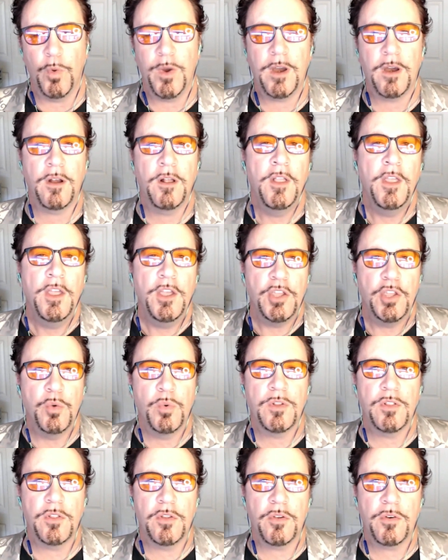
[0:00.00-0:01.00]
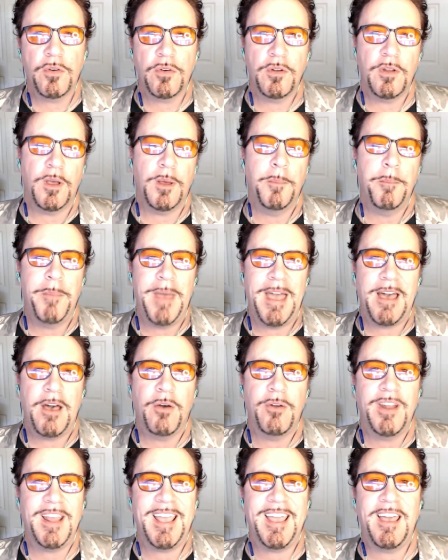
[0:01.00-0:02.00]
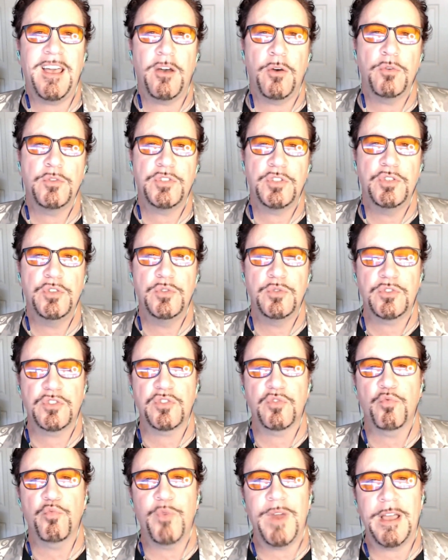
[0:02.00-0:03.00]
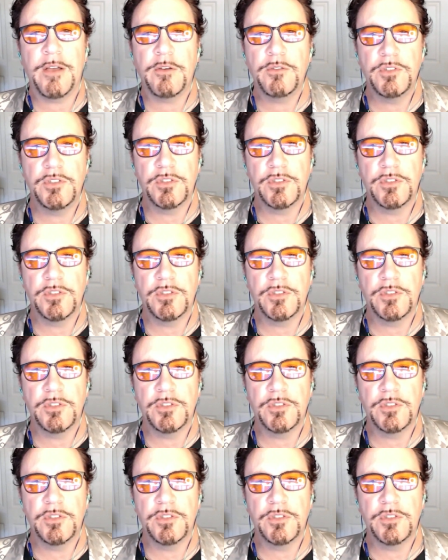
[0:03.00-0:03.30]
where you will learn about how to surround